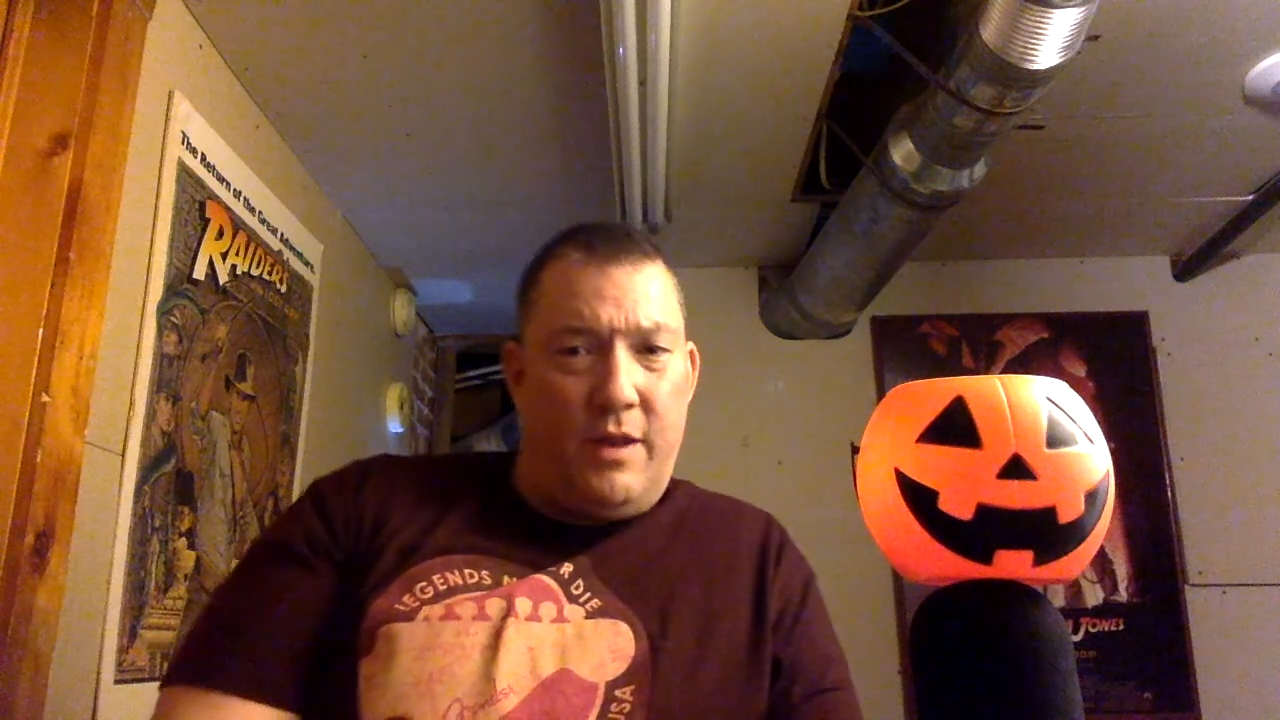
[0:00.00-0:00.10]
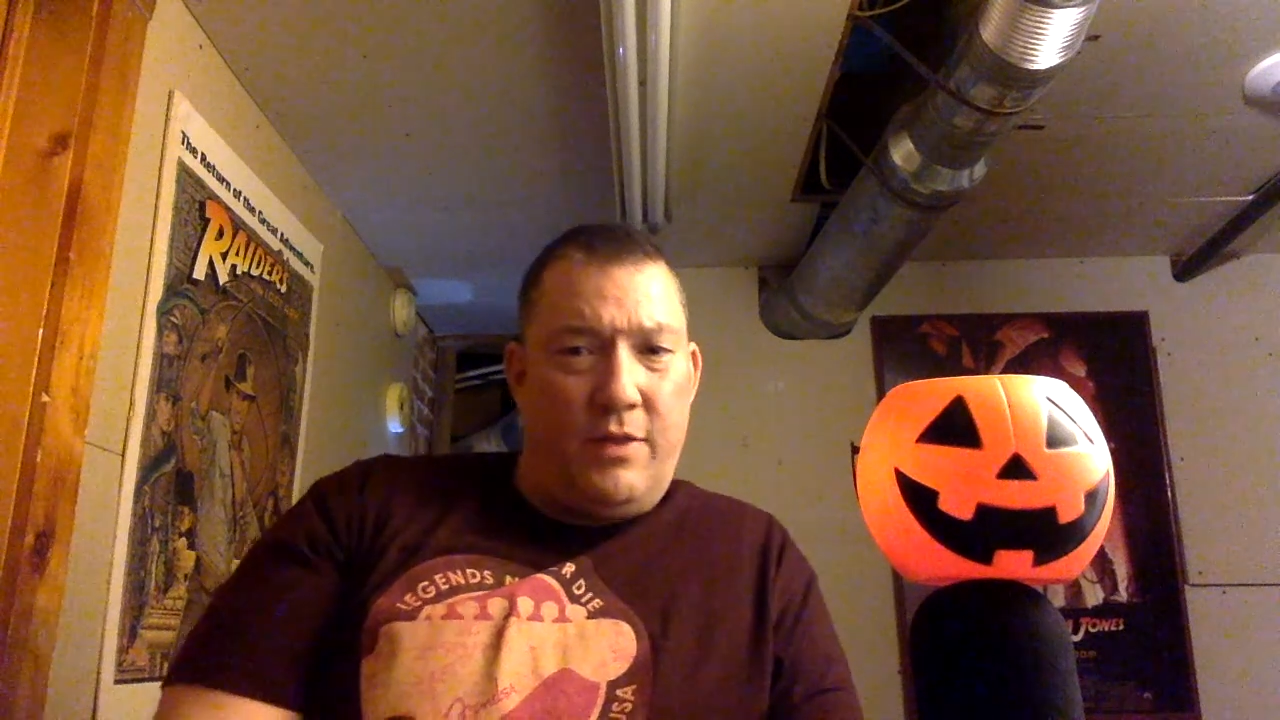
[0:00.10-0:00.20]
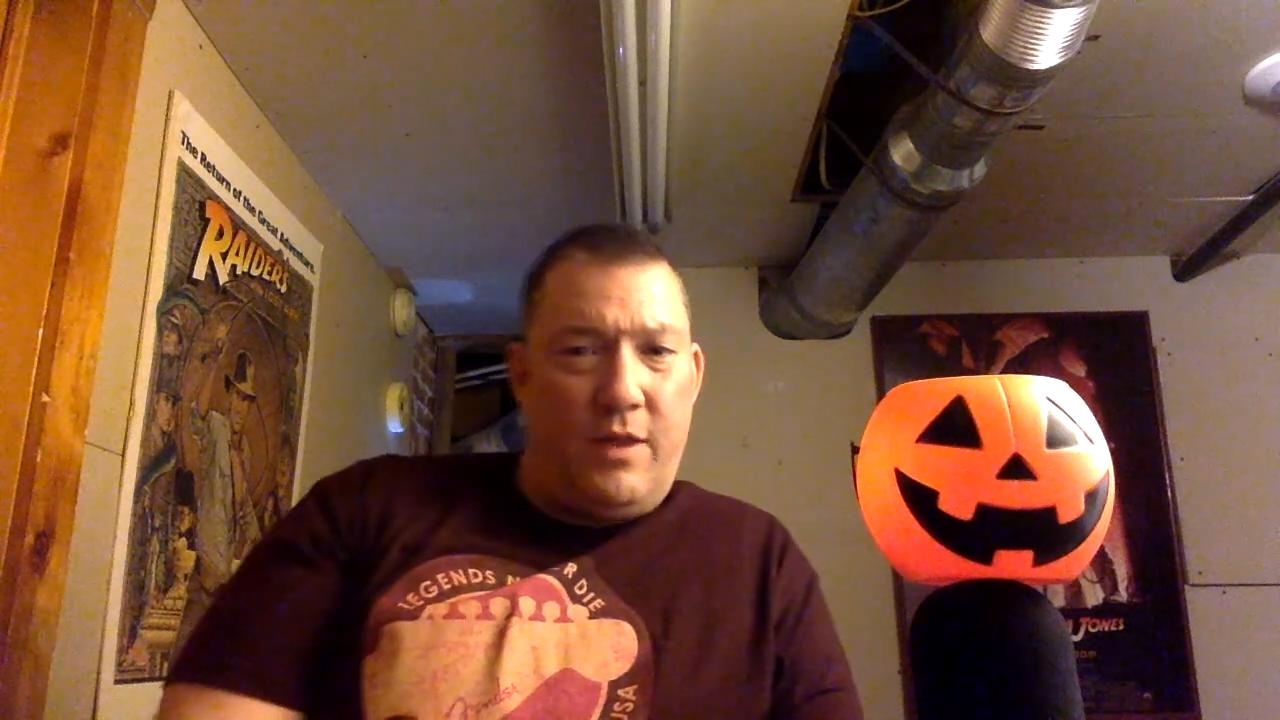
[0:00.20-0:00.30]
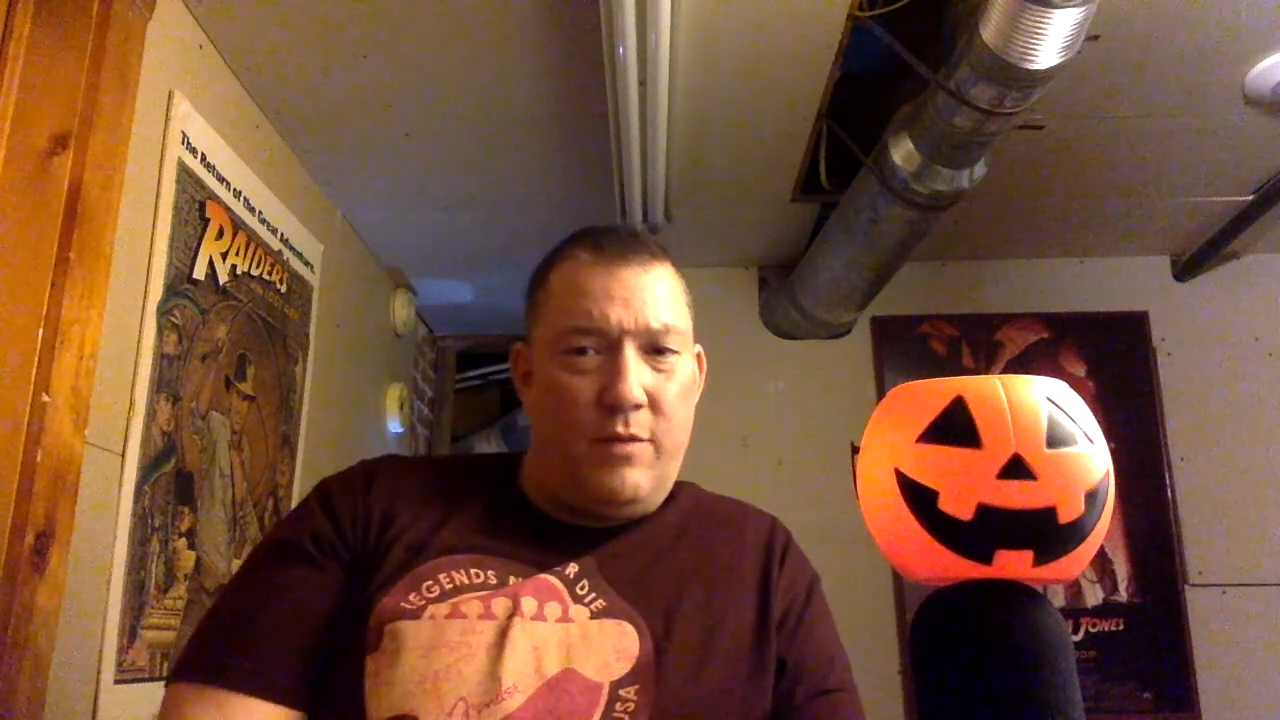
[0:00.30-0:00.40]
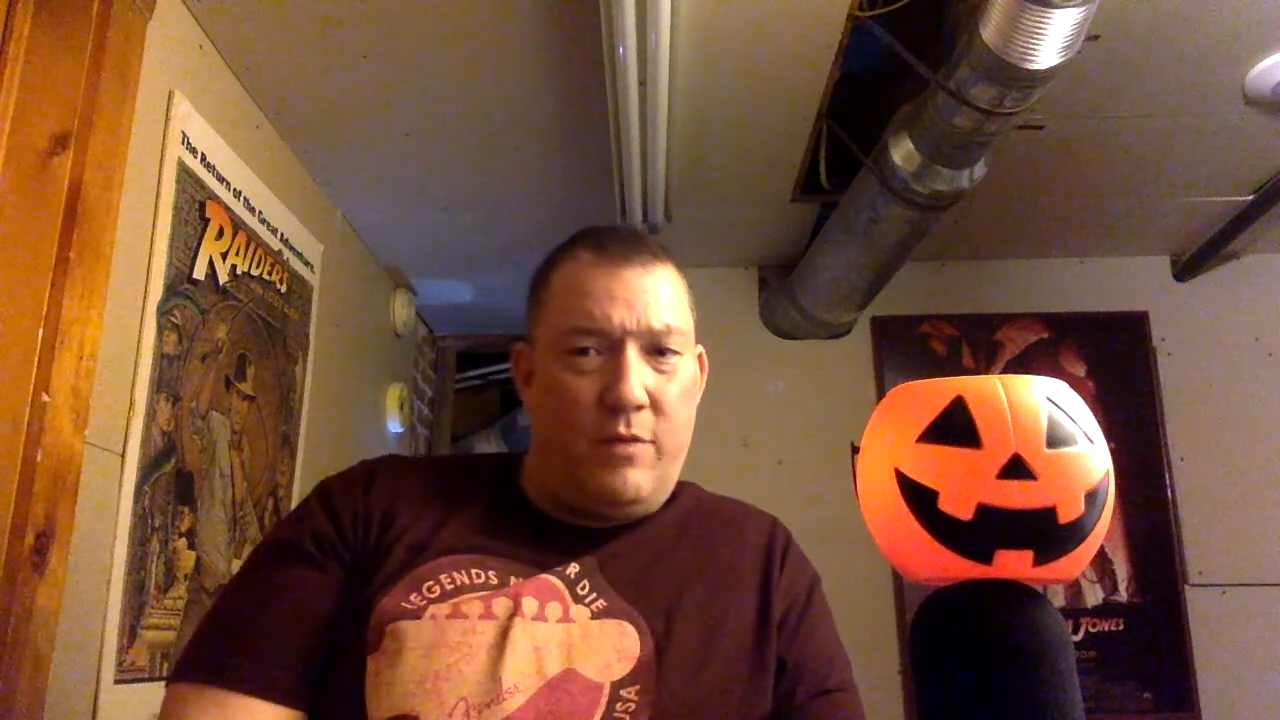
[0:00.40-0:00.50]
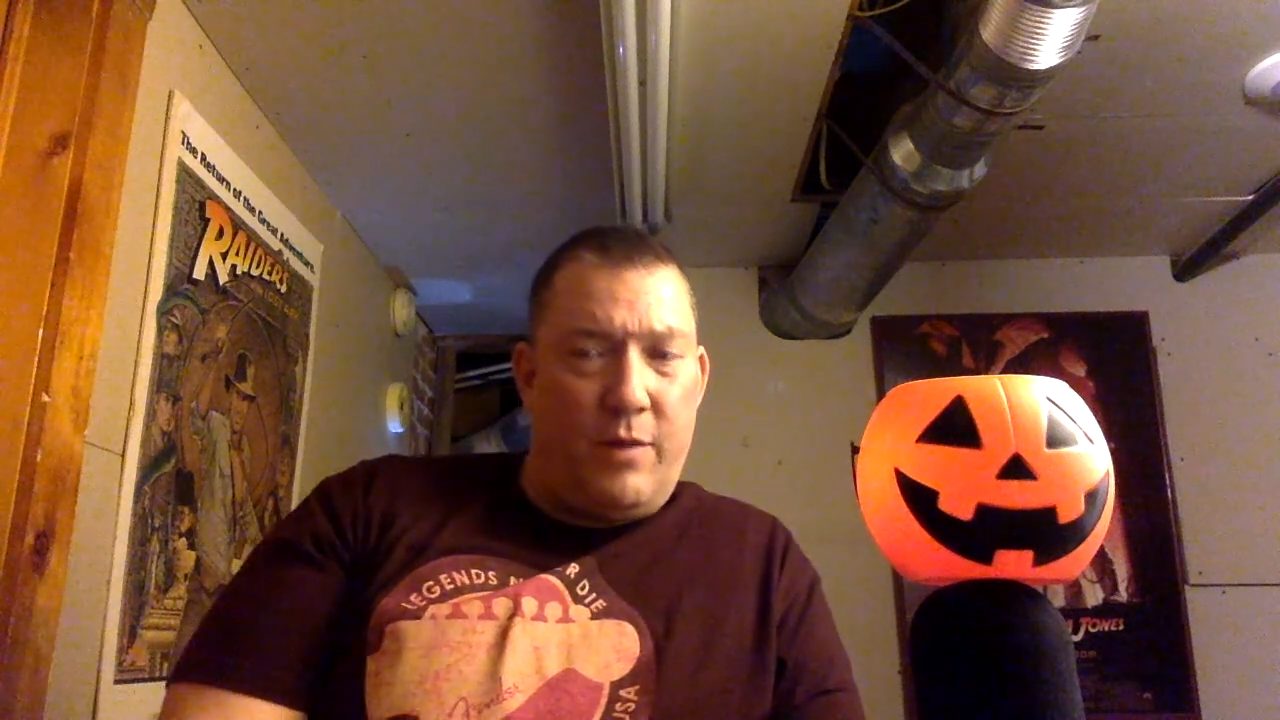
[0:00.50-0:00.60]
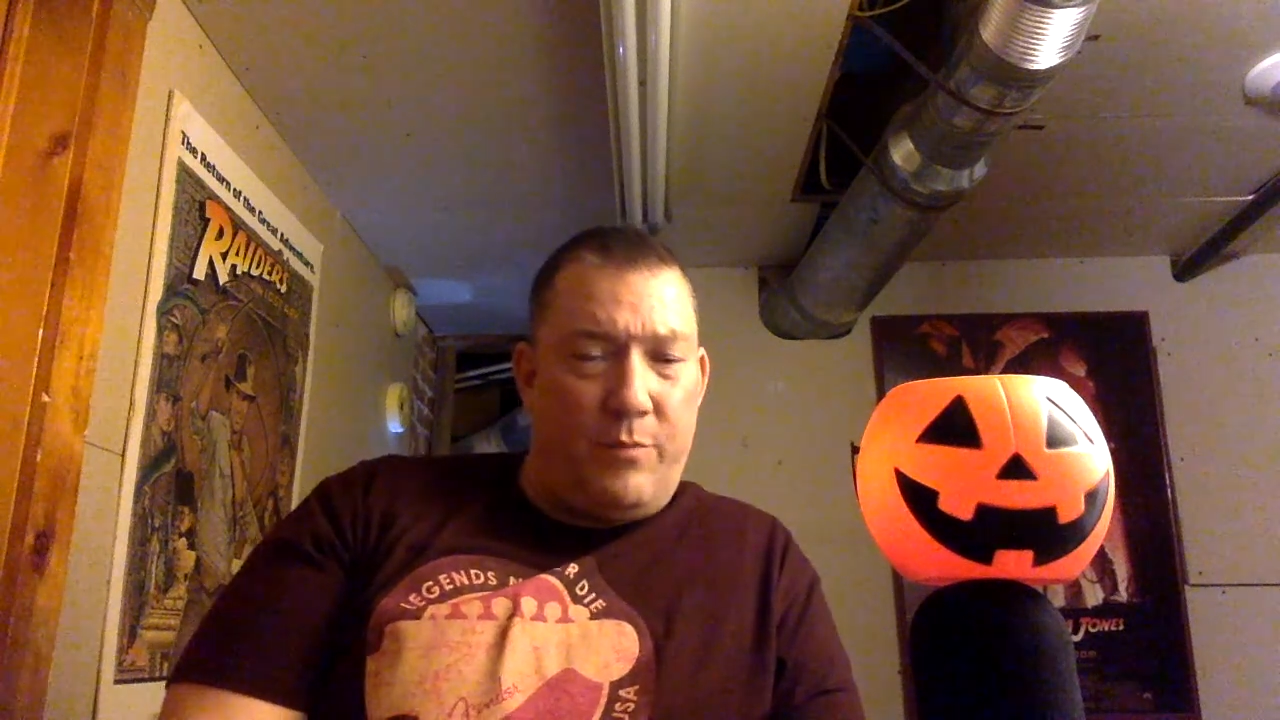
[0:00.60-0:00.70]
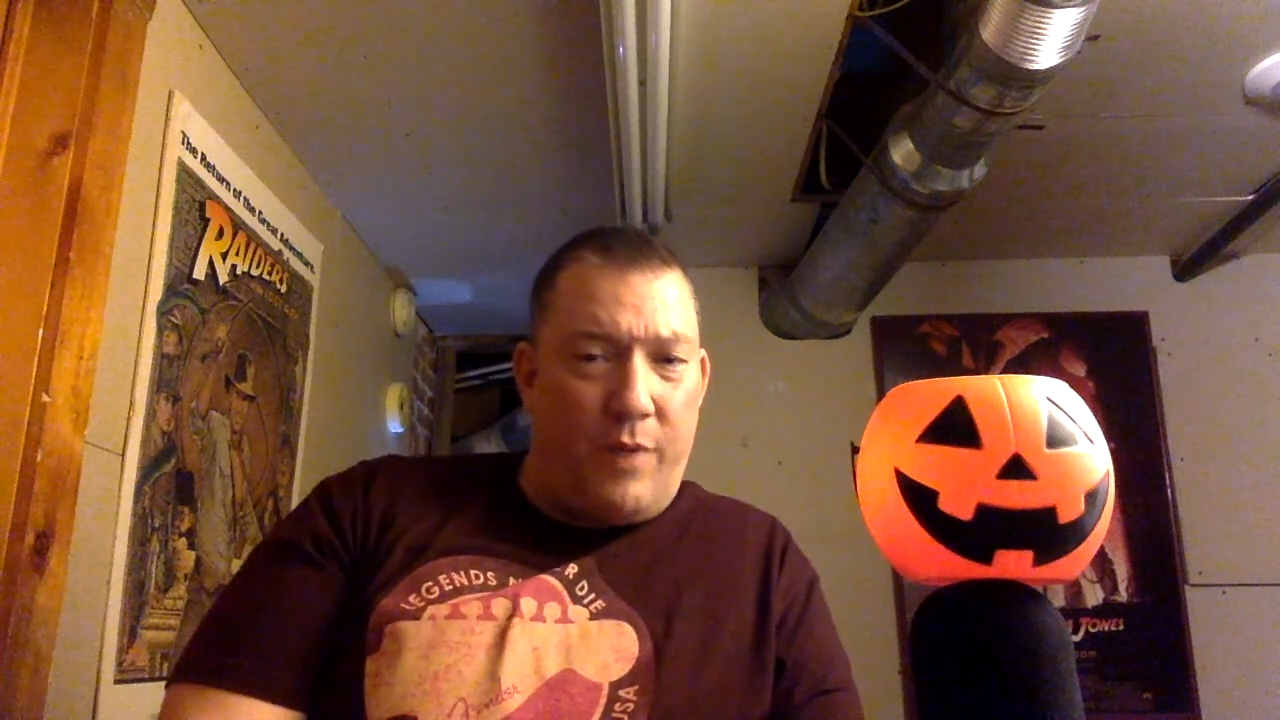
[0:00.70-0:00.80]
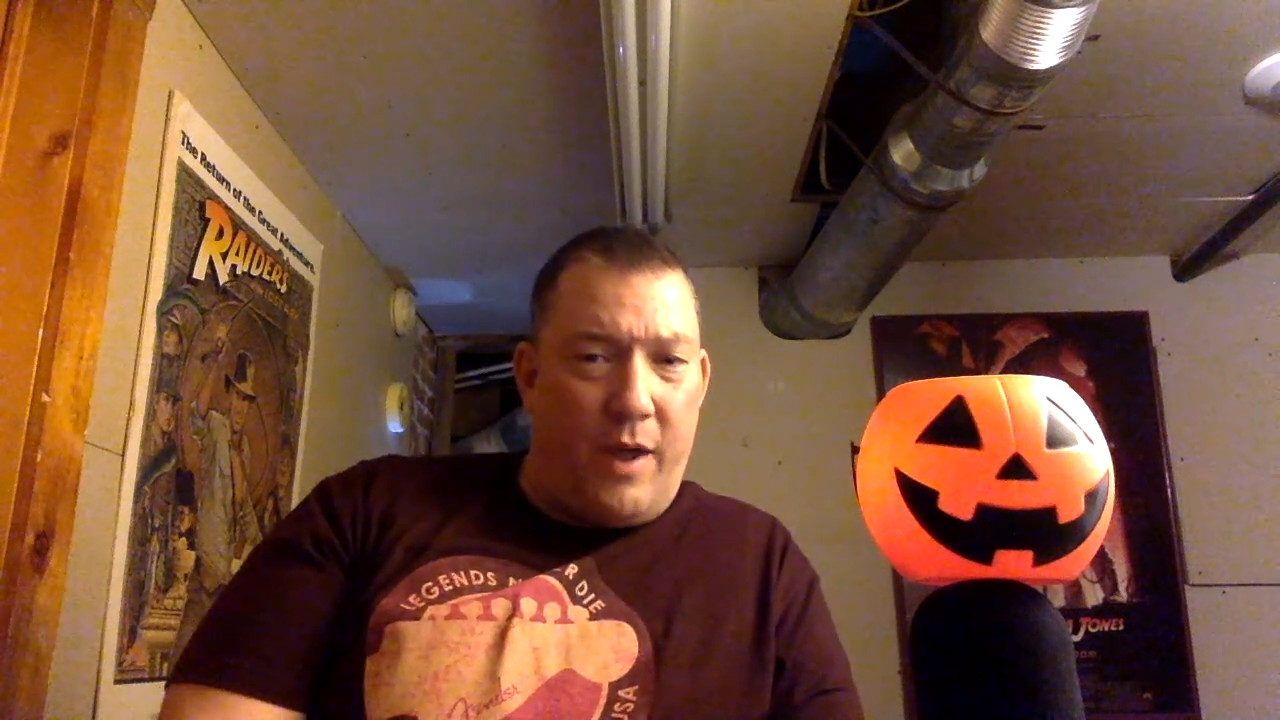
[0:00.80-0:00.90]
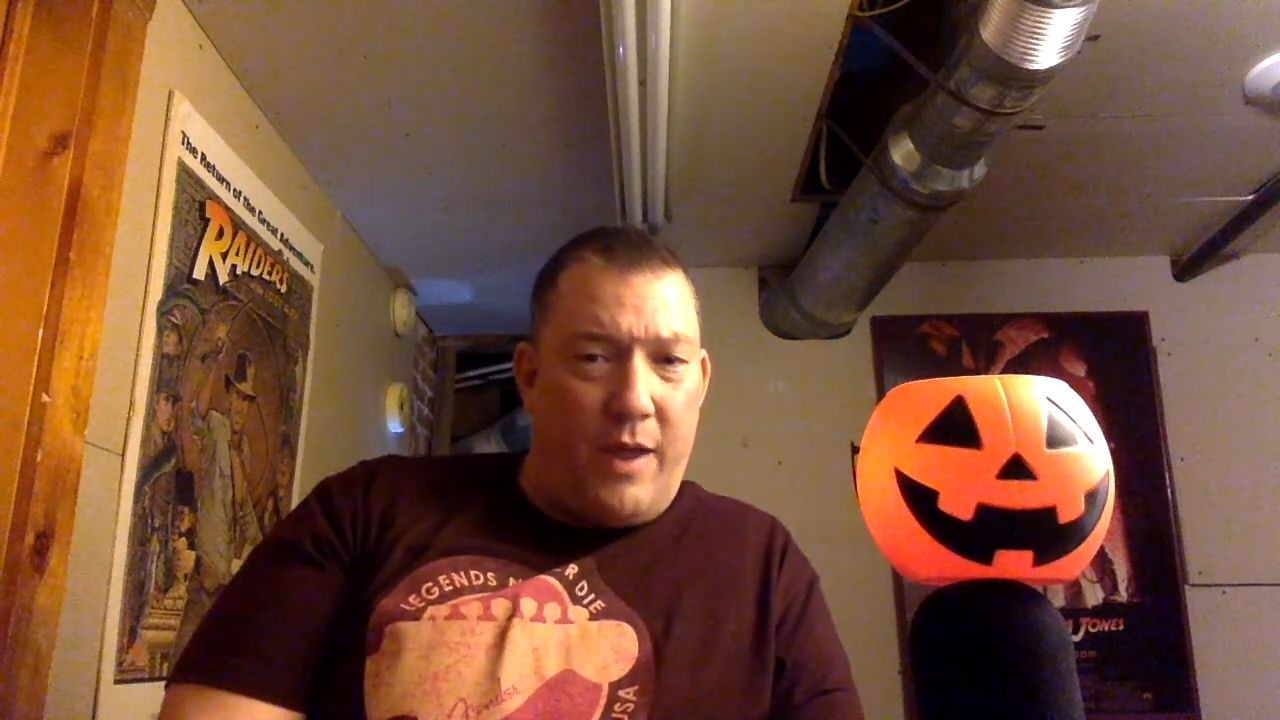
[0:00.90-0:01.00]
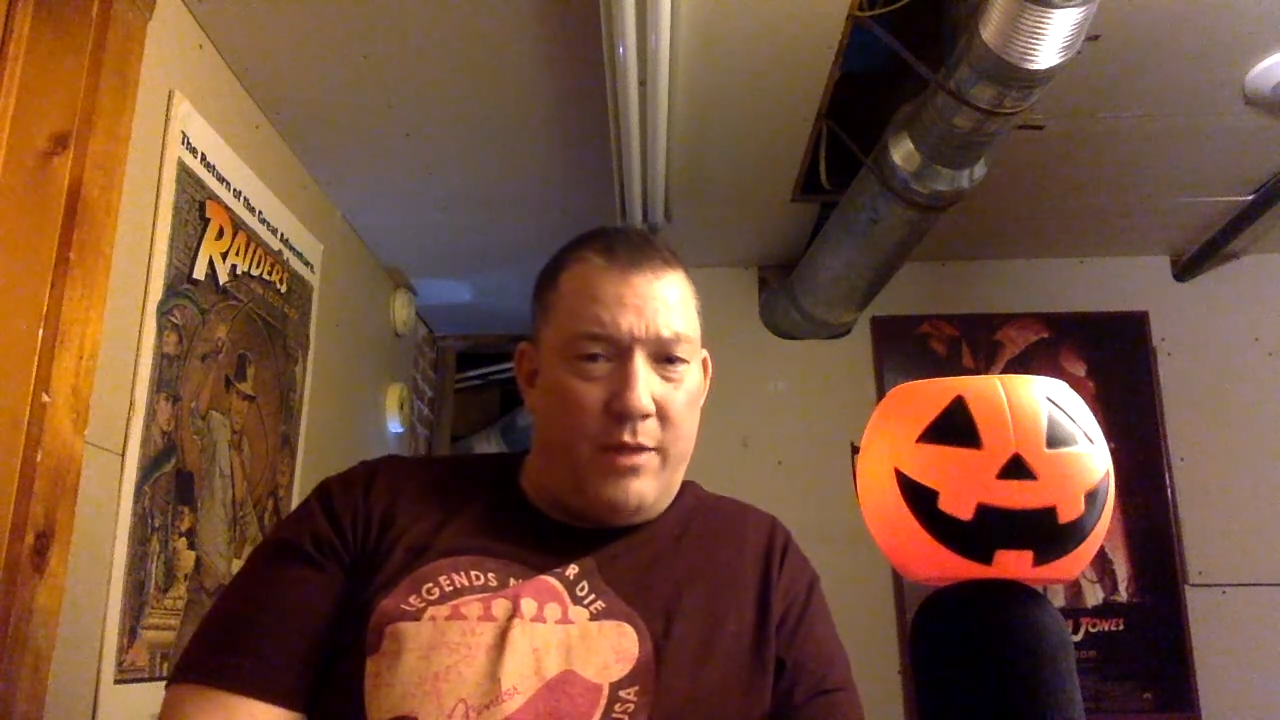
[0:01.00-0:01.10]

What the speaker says: and they were going to buy it,